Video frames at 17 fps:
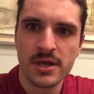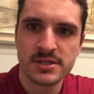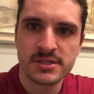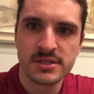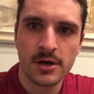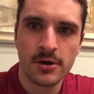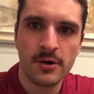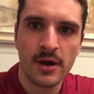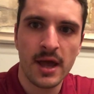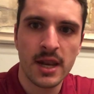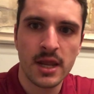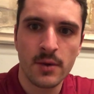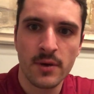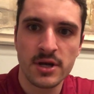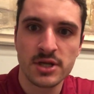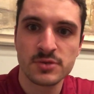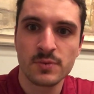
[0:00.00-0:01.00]
So
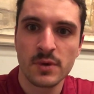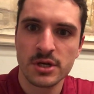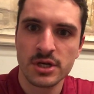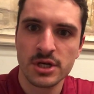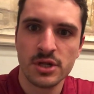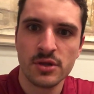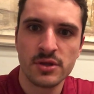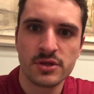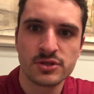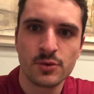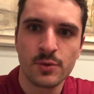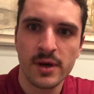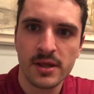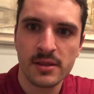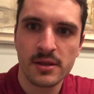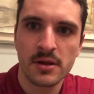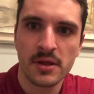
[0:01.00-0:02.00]
anyway, just wanted to do this
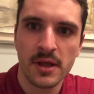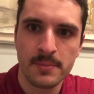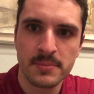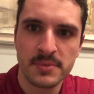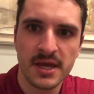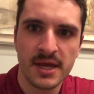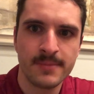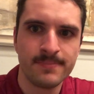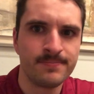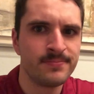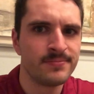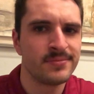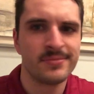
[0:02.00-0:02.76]
quick little update.